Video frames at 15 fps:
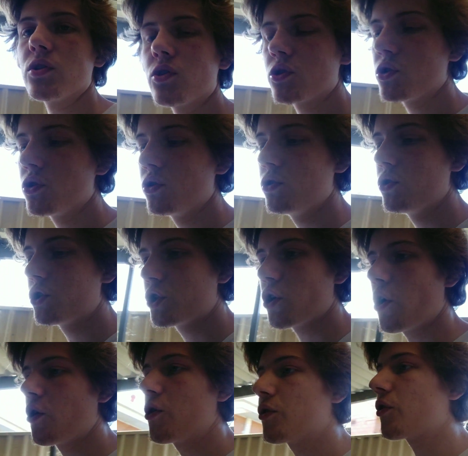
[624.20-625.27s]
to
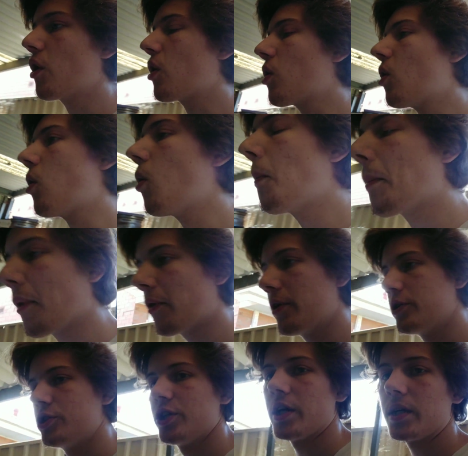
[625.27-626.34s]
show the whole
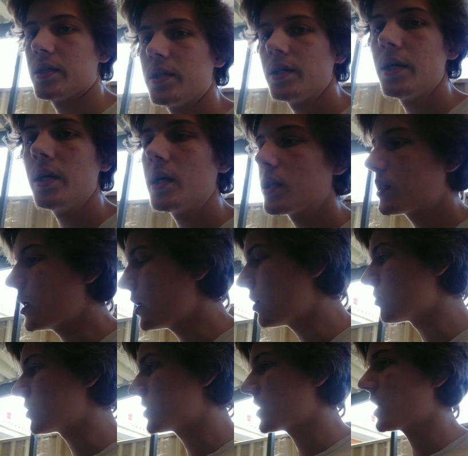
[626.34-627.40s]
project. Then I'll
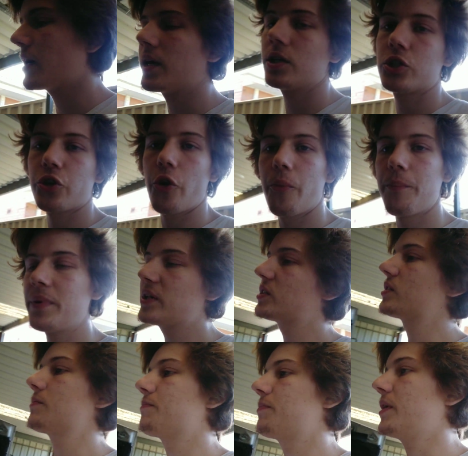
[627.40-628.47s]
show
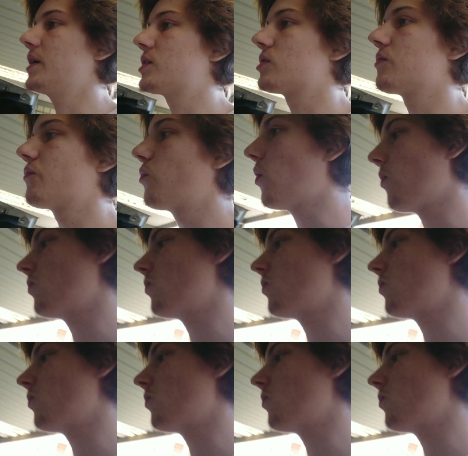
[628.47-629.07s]
bits and pieces of what